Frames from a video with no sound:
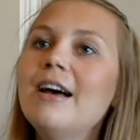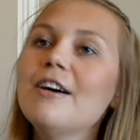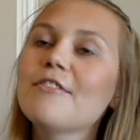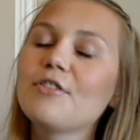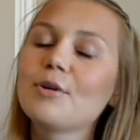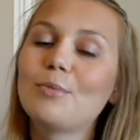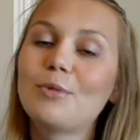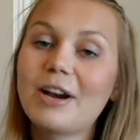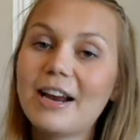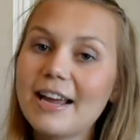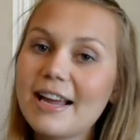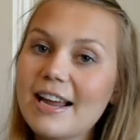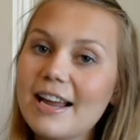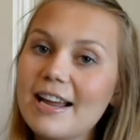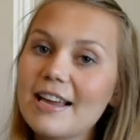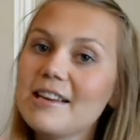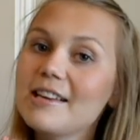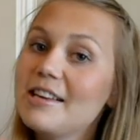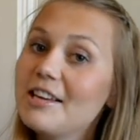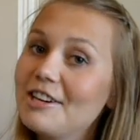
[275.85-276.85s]
From what
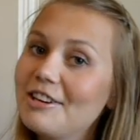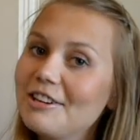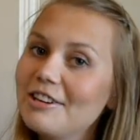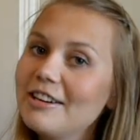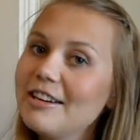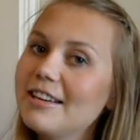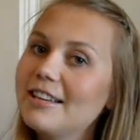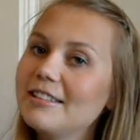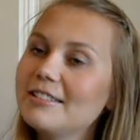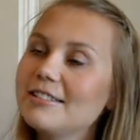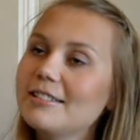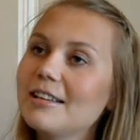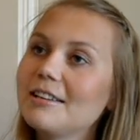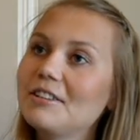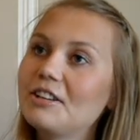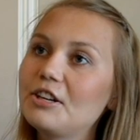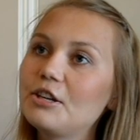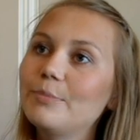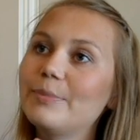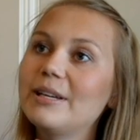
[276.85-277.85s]
I hear, it's a
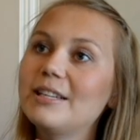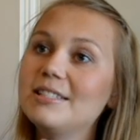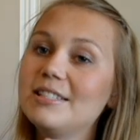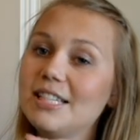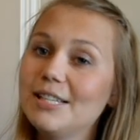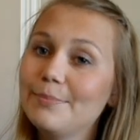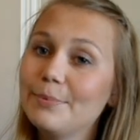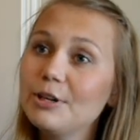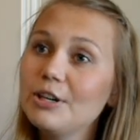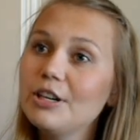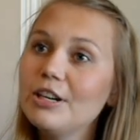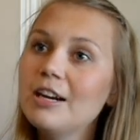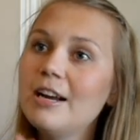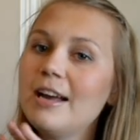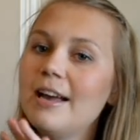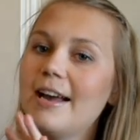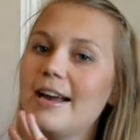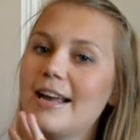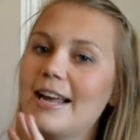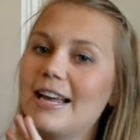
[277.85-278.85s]
little bit deeper
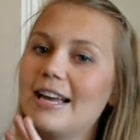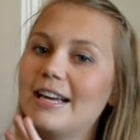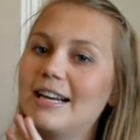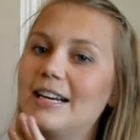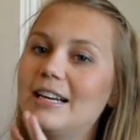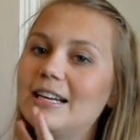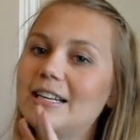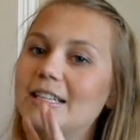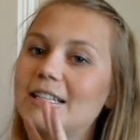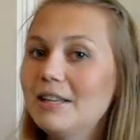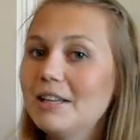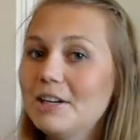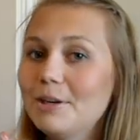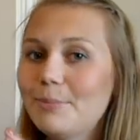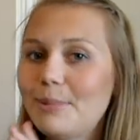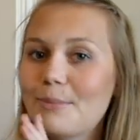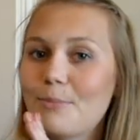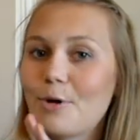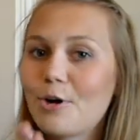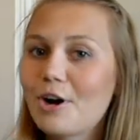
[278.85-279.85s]
and a little
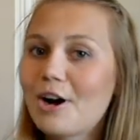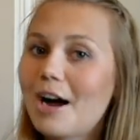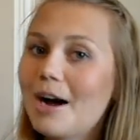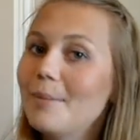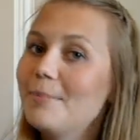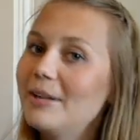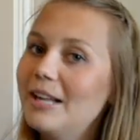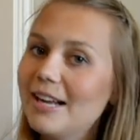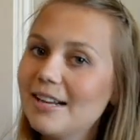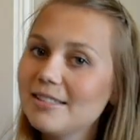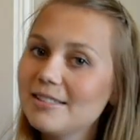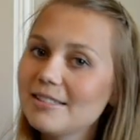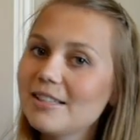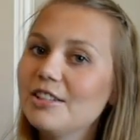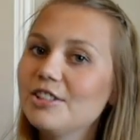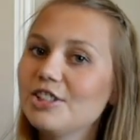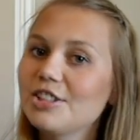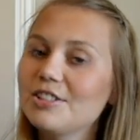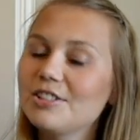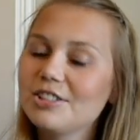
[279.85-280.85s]
bit more complex
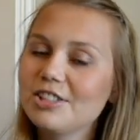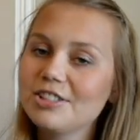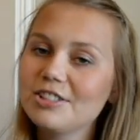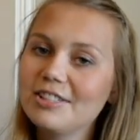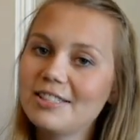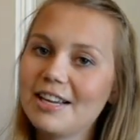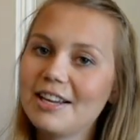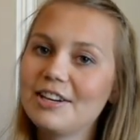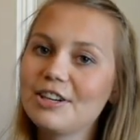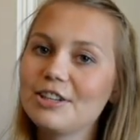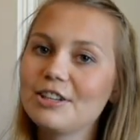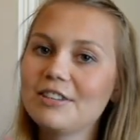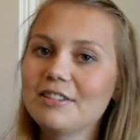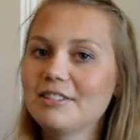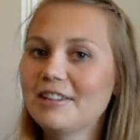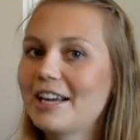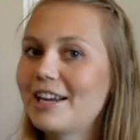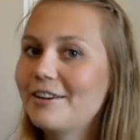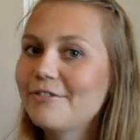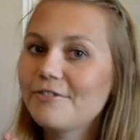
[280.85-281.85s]
than just your
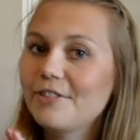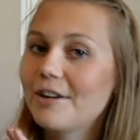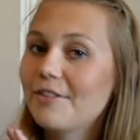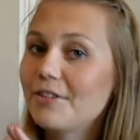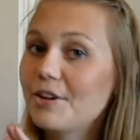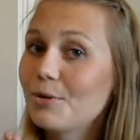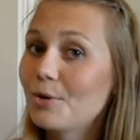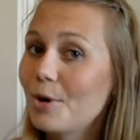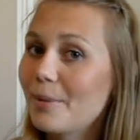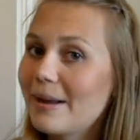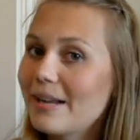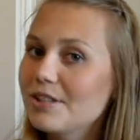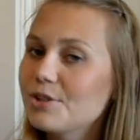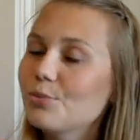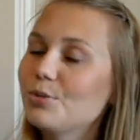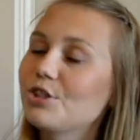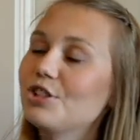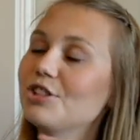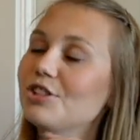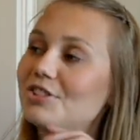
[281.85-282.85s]
standard light fluffy
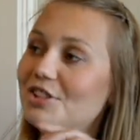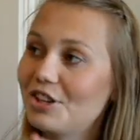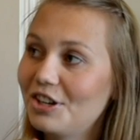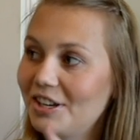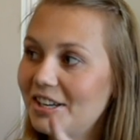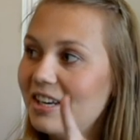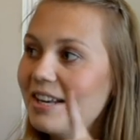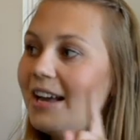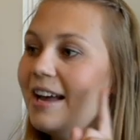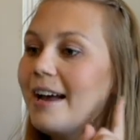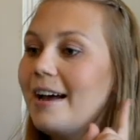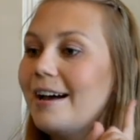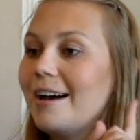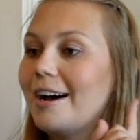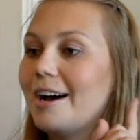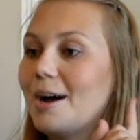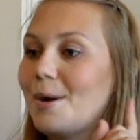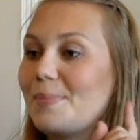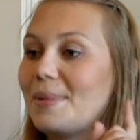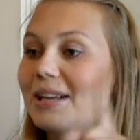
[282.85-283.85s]
romance, which is good.
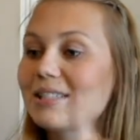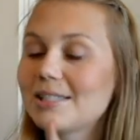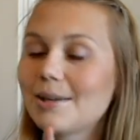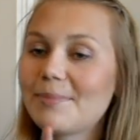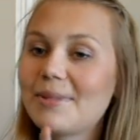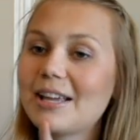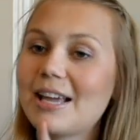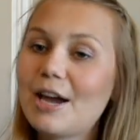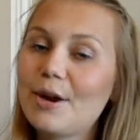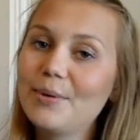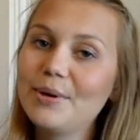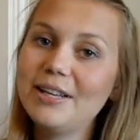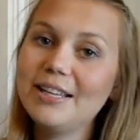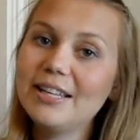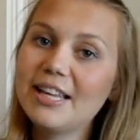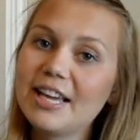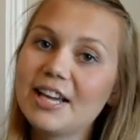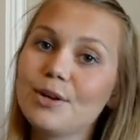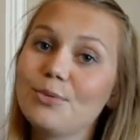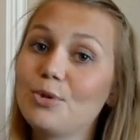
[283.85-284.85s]
That's something I really
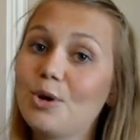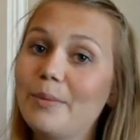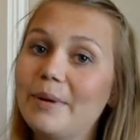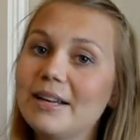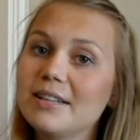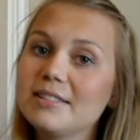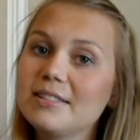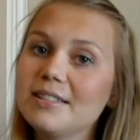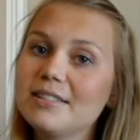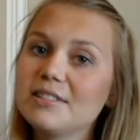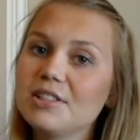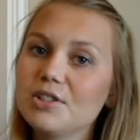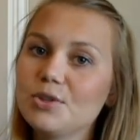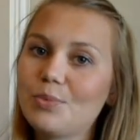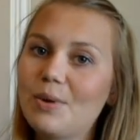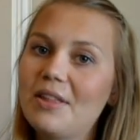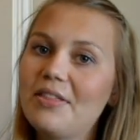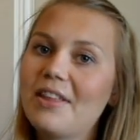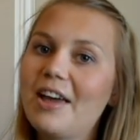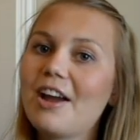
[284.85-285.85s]
like in romances, is
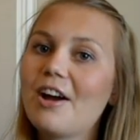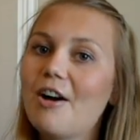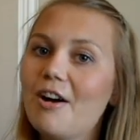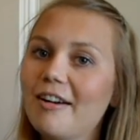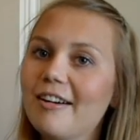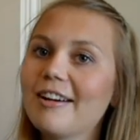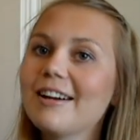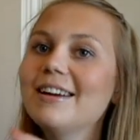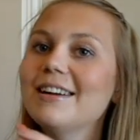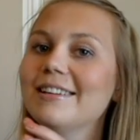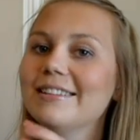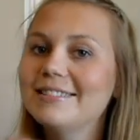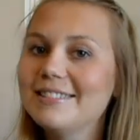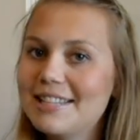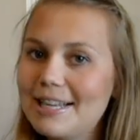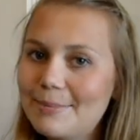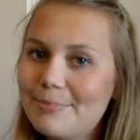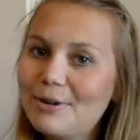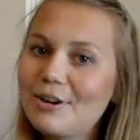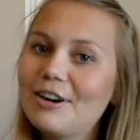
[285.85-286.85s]
when they are
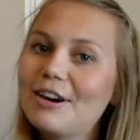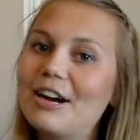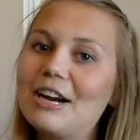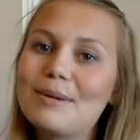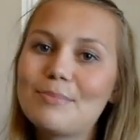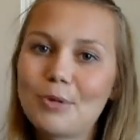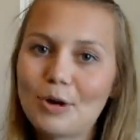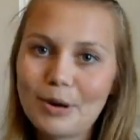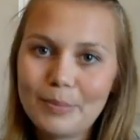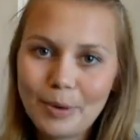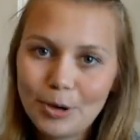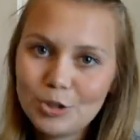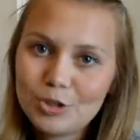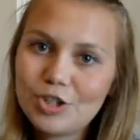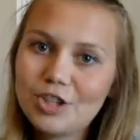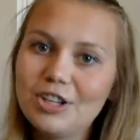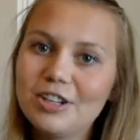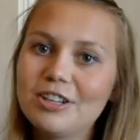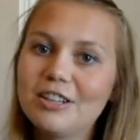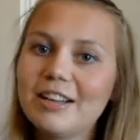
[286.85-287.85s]
deeper and more
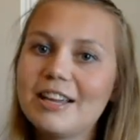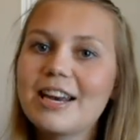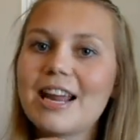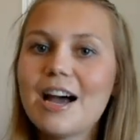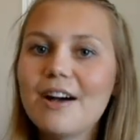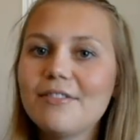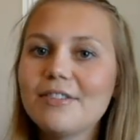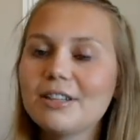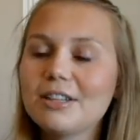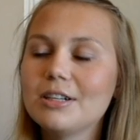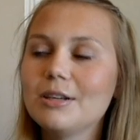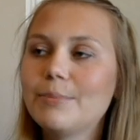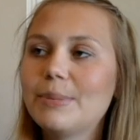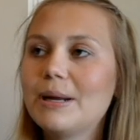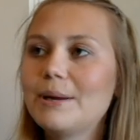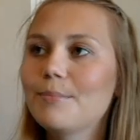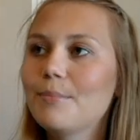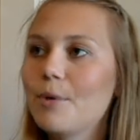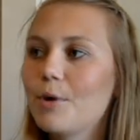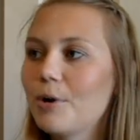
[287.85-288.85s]
emotional and have a little
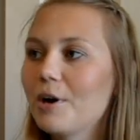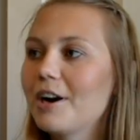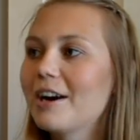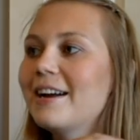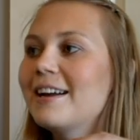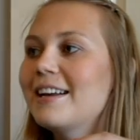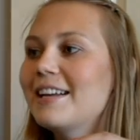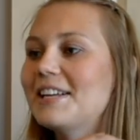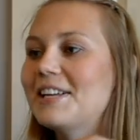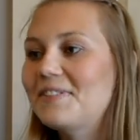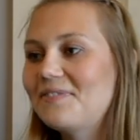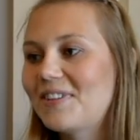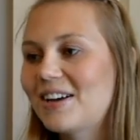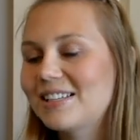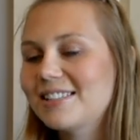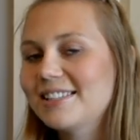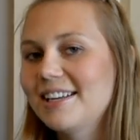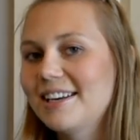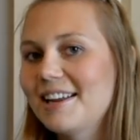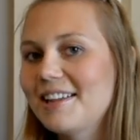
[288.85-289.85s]
bit more
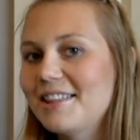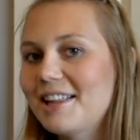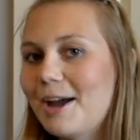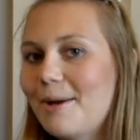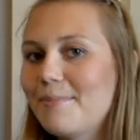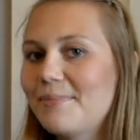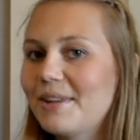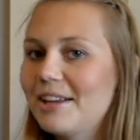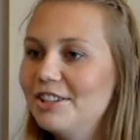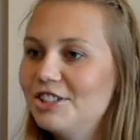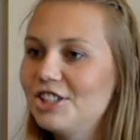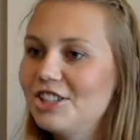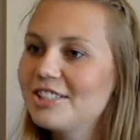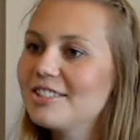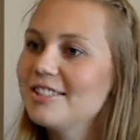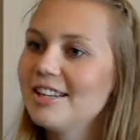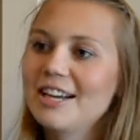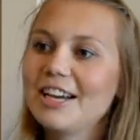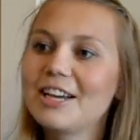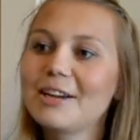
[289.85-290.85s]
invested in them than
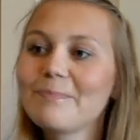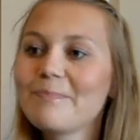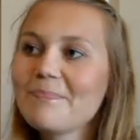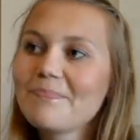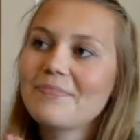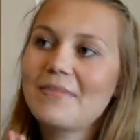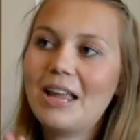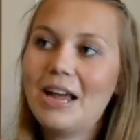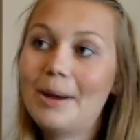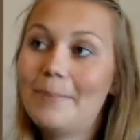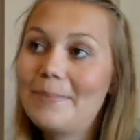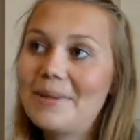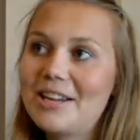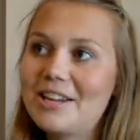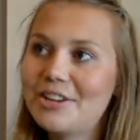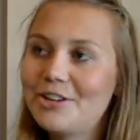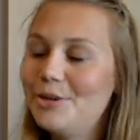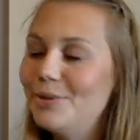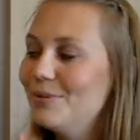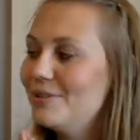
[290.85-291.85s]
just like a
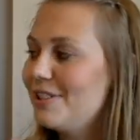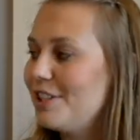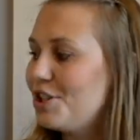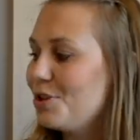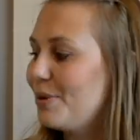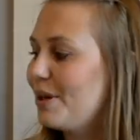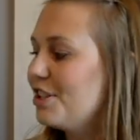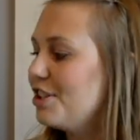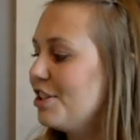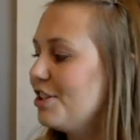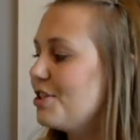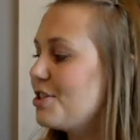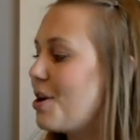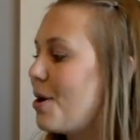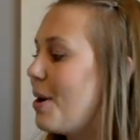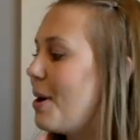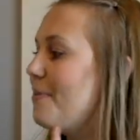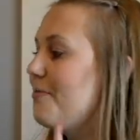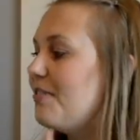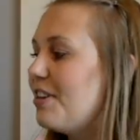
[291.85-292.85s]
meet-cute situation.
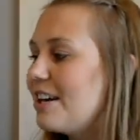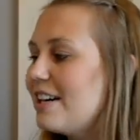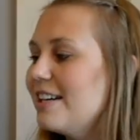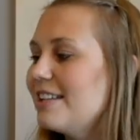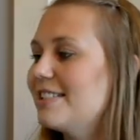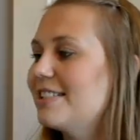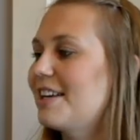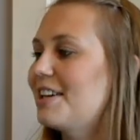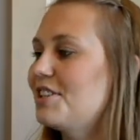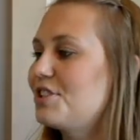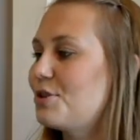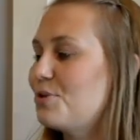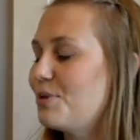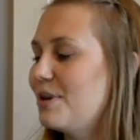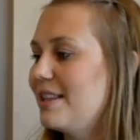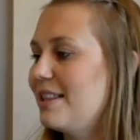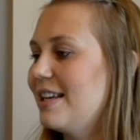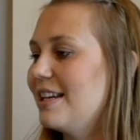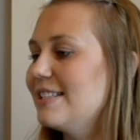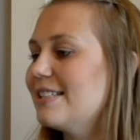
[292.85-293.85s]
So I'm very excited to
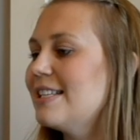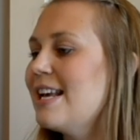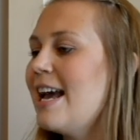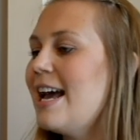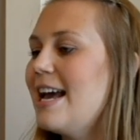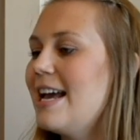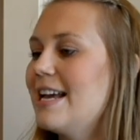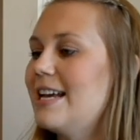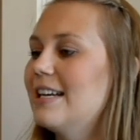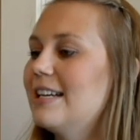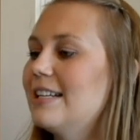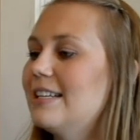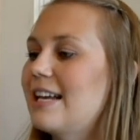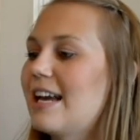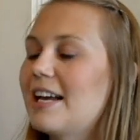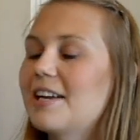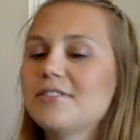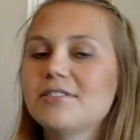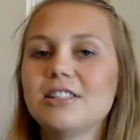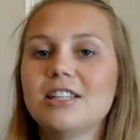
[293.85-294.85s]
read this, and
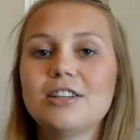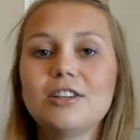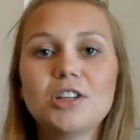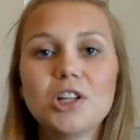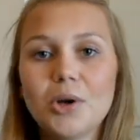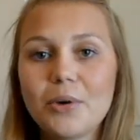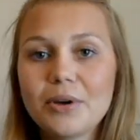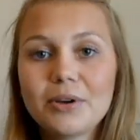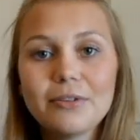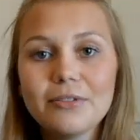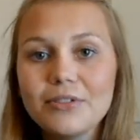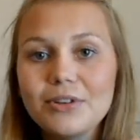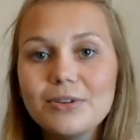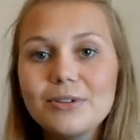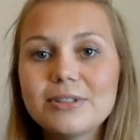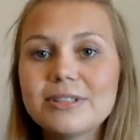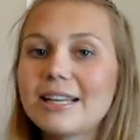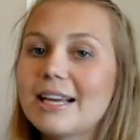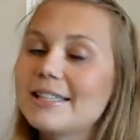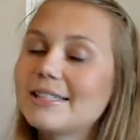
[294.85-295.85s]
I have seen glowing
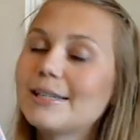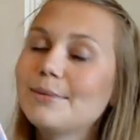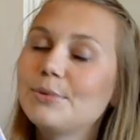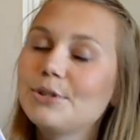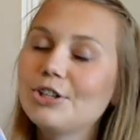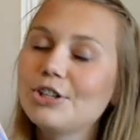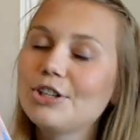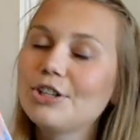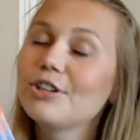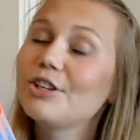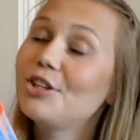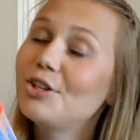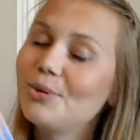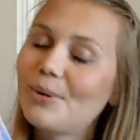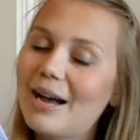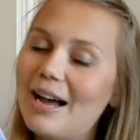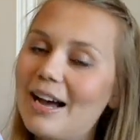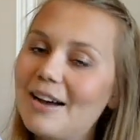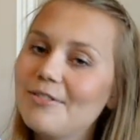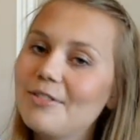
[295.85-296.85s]
reviews, as I'm sure you
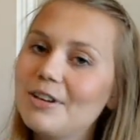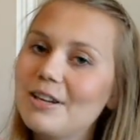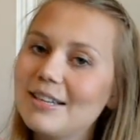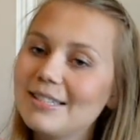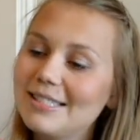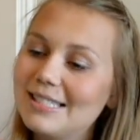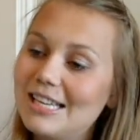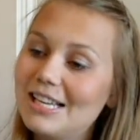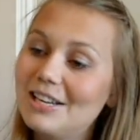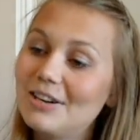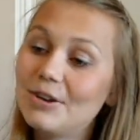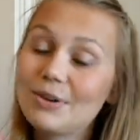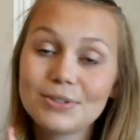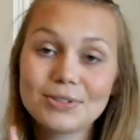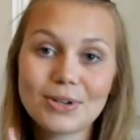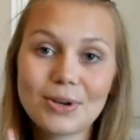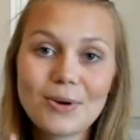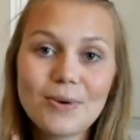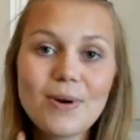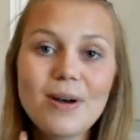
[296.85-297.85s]
have seen
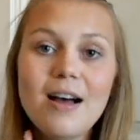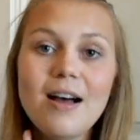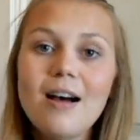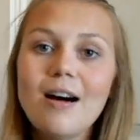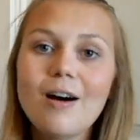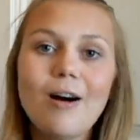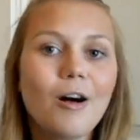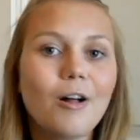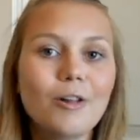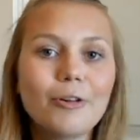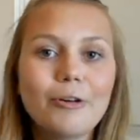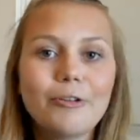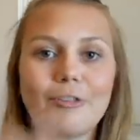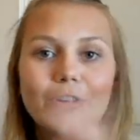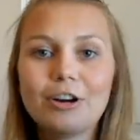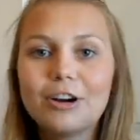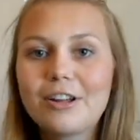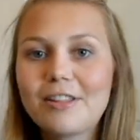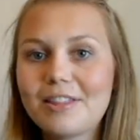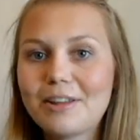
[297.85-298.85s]
also all
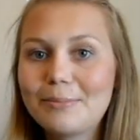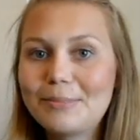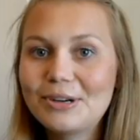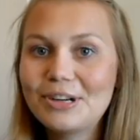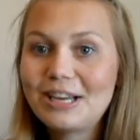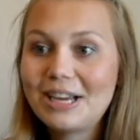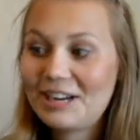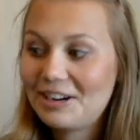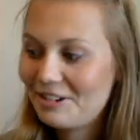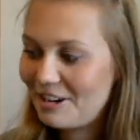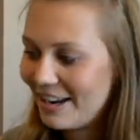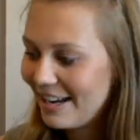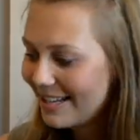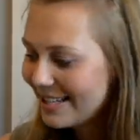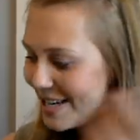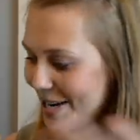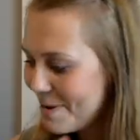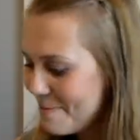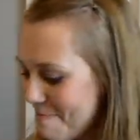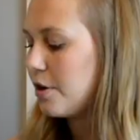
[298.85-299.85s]
over the book
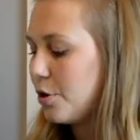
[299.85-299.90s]
internet.